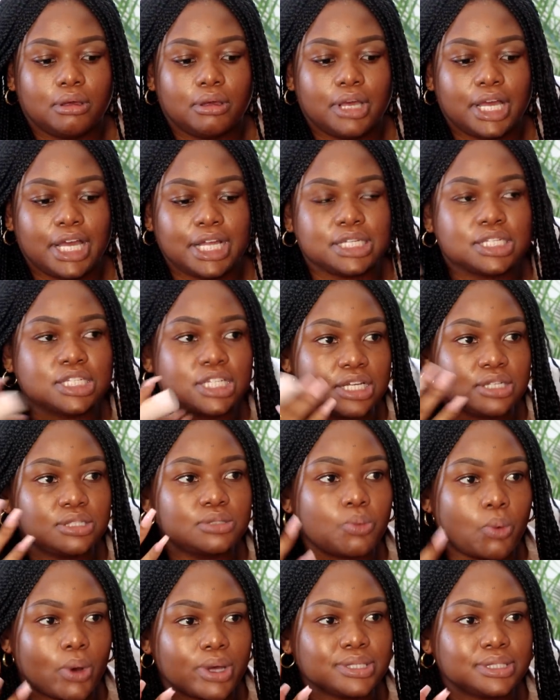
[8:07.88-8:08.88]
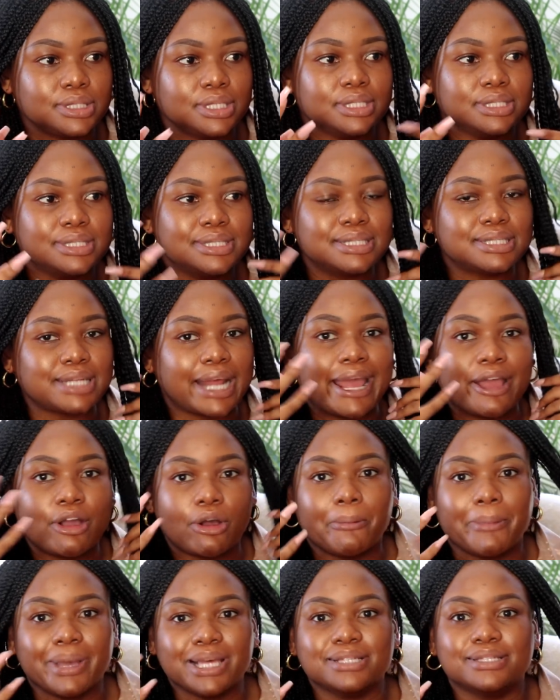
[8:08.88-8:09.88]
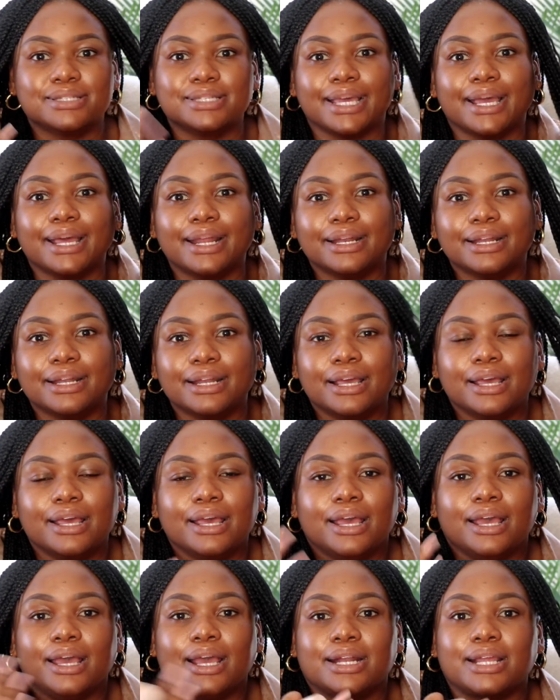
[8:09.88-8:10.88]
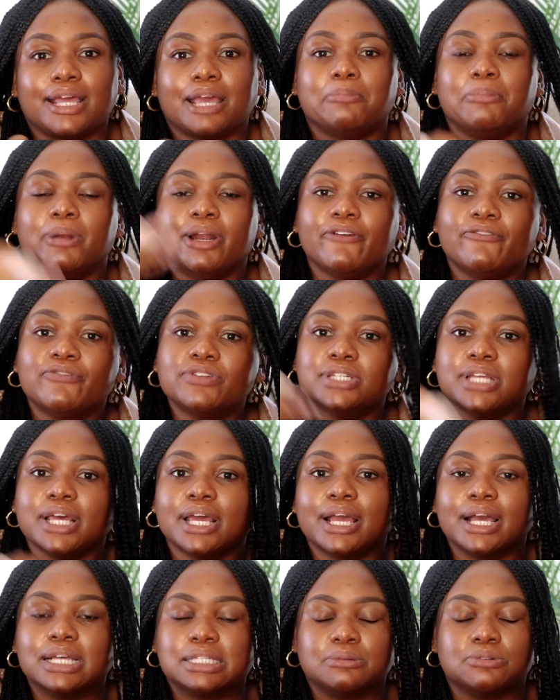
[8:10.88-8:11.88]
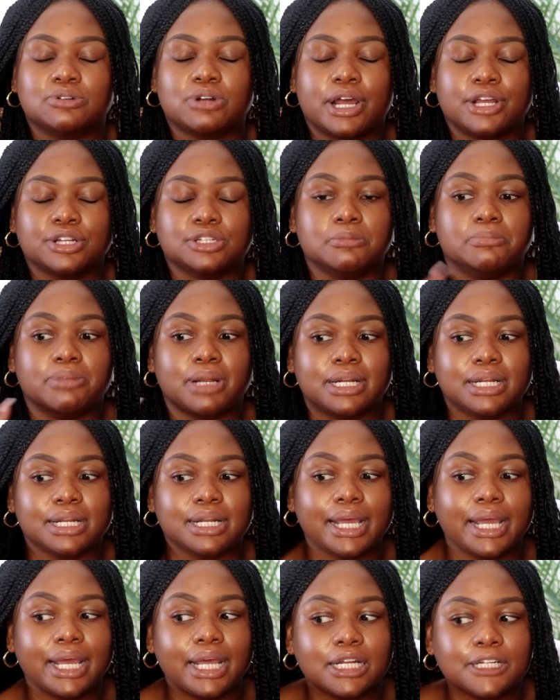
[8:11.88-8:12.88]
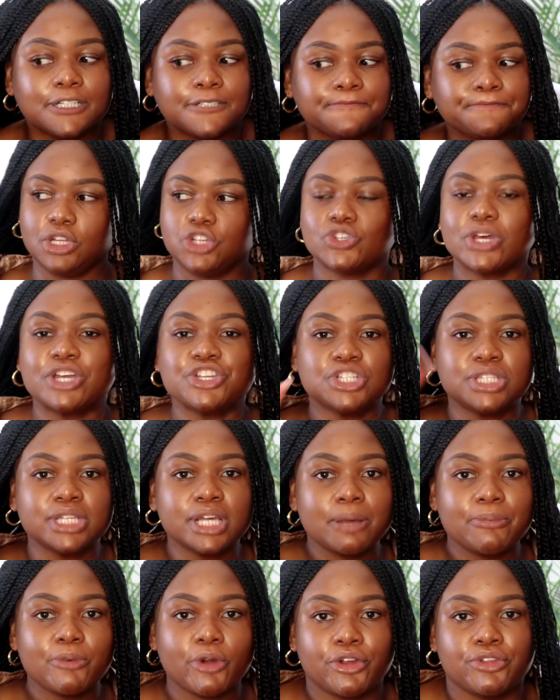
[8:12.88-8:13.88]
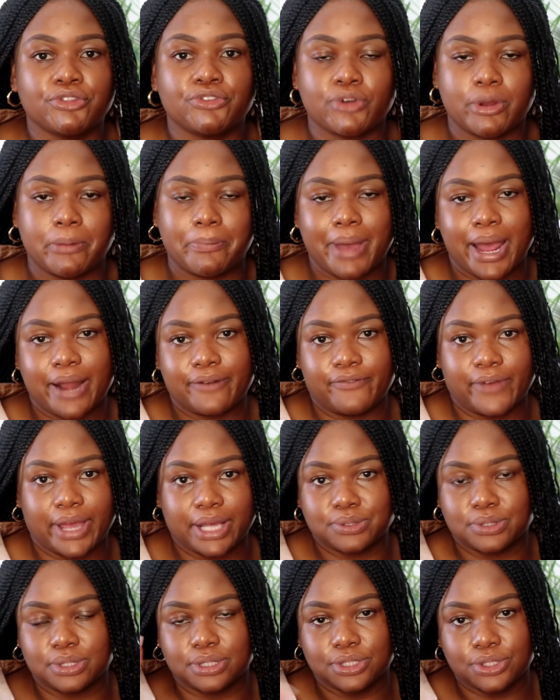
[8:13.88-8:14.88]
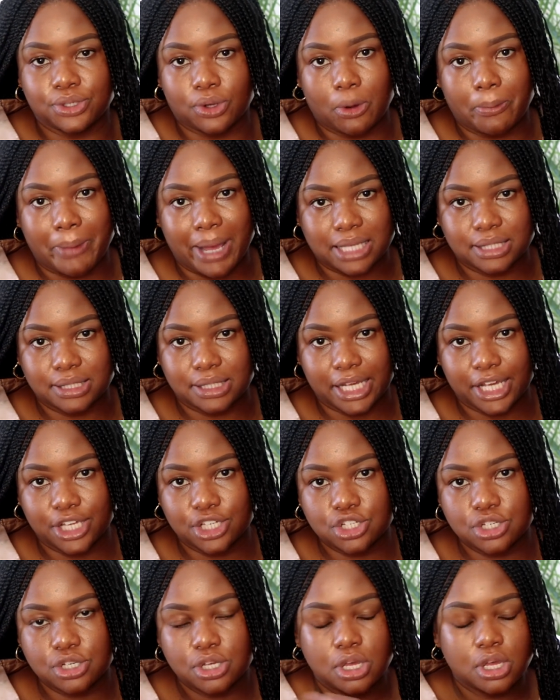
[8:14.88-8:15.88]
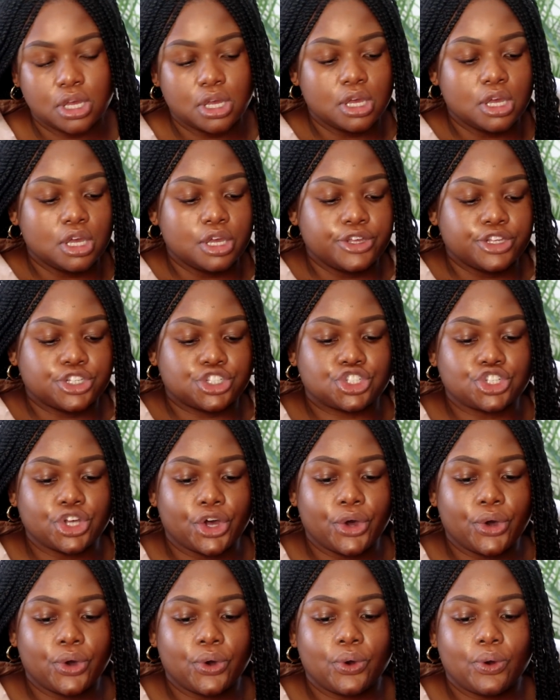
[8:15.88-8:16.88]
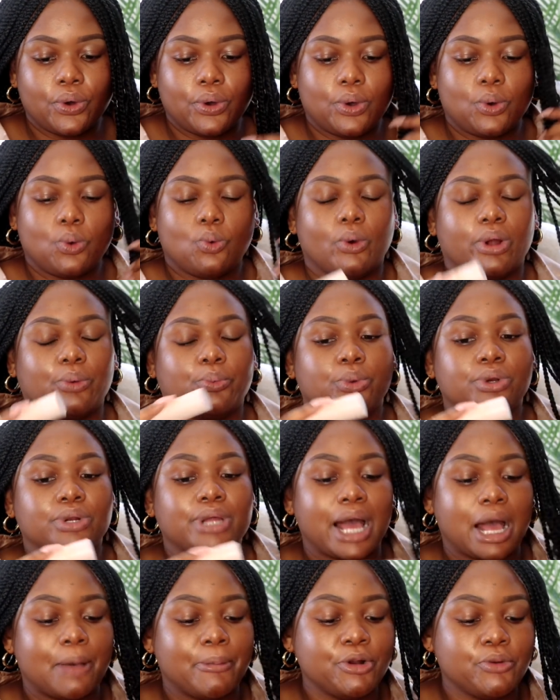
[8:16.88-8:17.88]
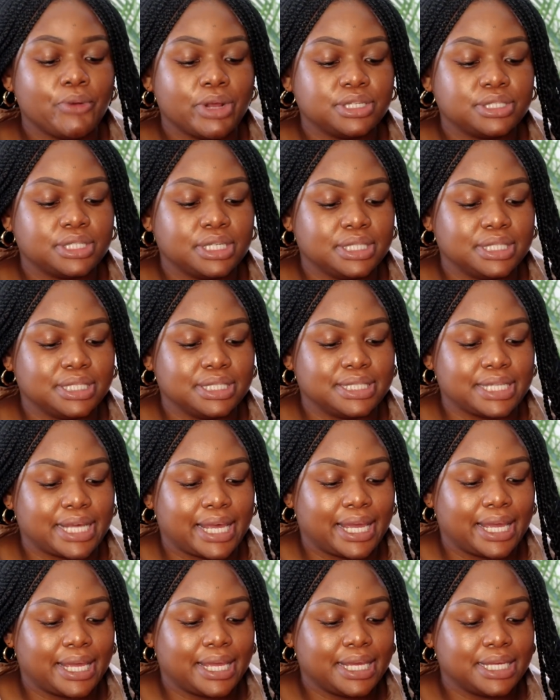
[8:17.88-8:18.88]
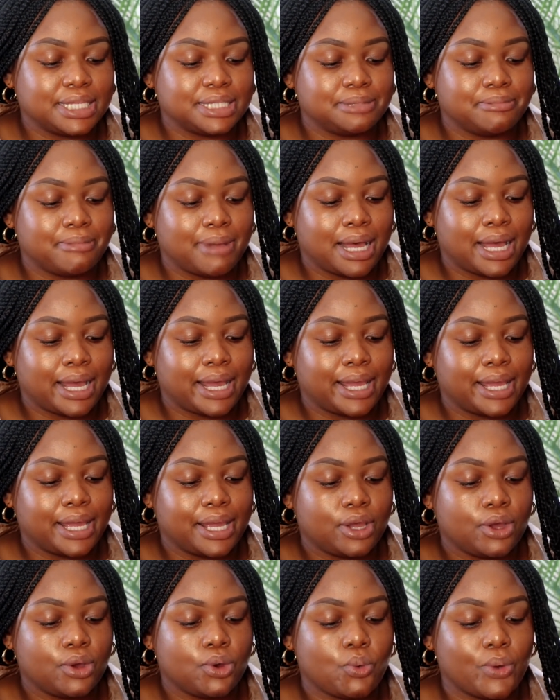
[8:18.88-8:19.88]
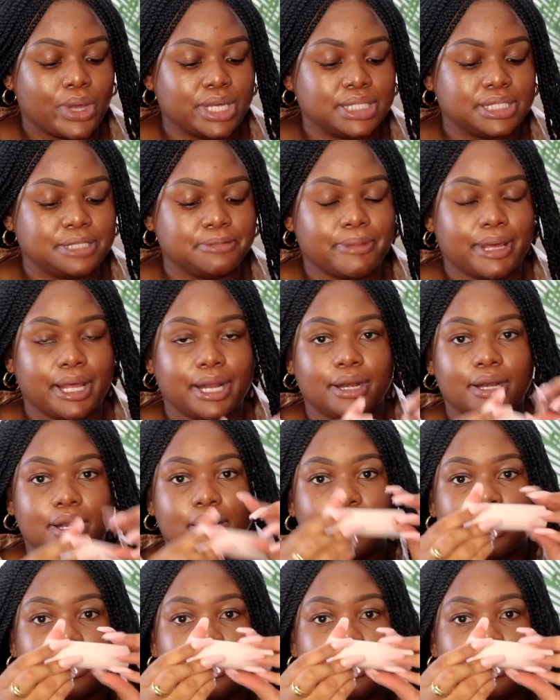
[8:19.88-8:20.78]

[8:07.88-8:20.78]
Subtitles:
it just wasn't staying on my skin. It kept lifting as I'm trying to blend it in. So I just think I'm going through a bad phase with Dior Backstage. So what would come and rescue the day is my Westman